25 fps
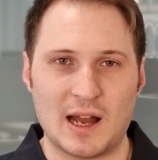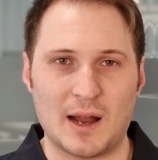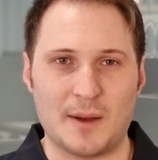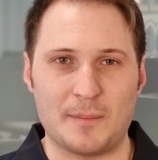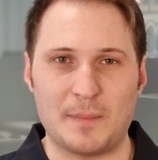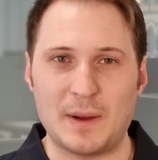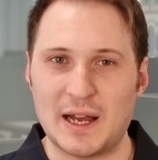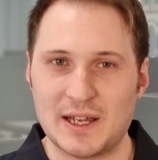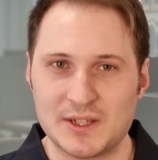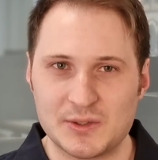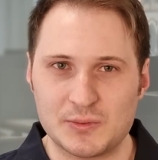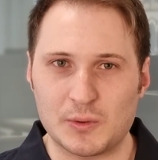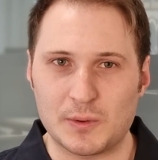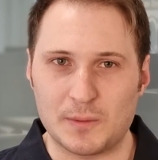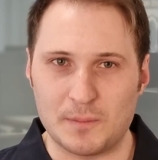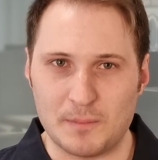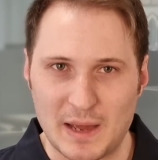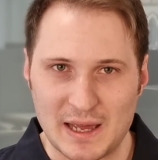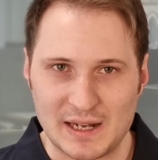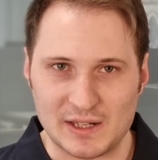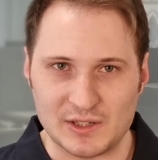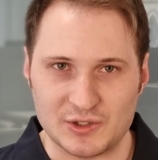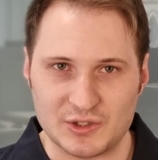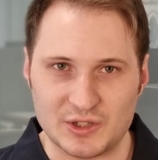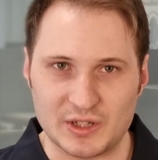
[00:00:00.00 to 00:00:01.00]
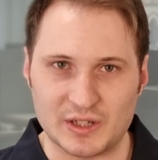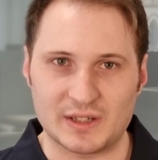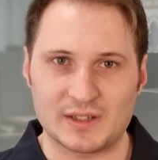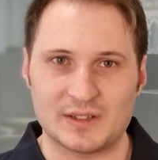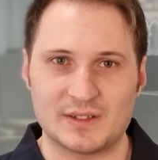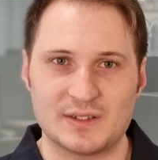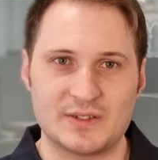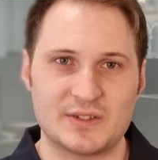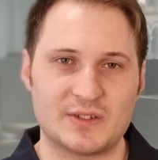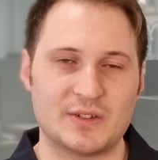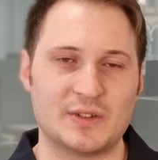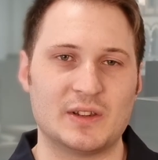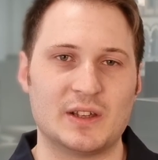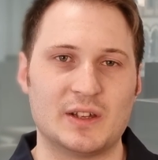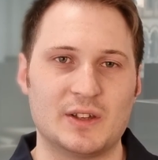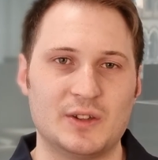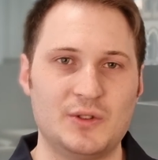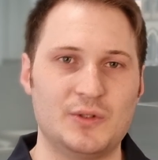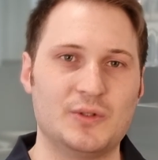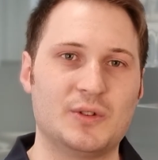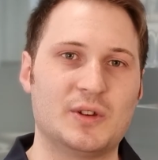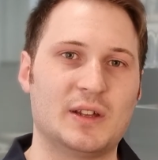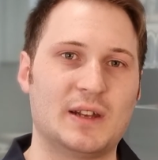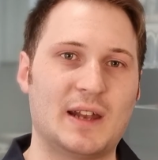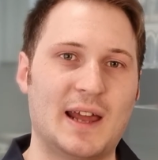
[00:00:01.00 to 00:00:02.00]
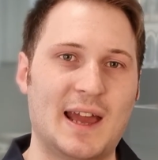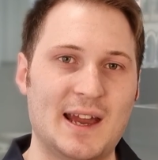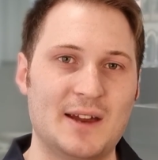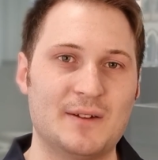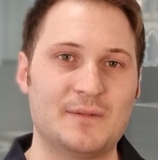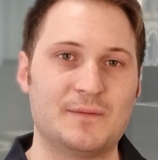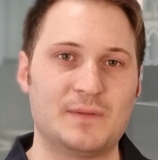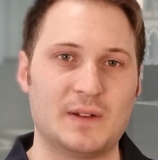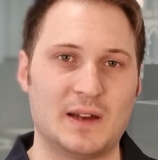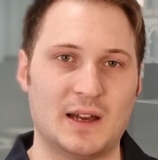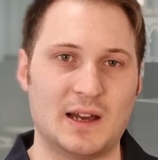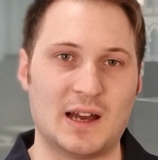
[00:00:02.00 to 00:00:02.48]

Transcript: password manager so that you can have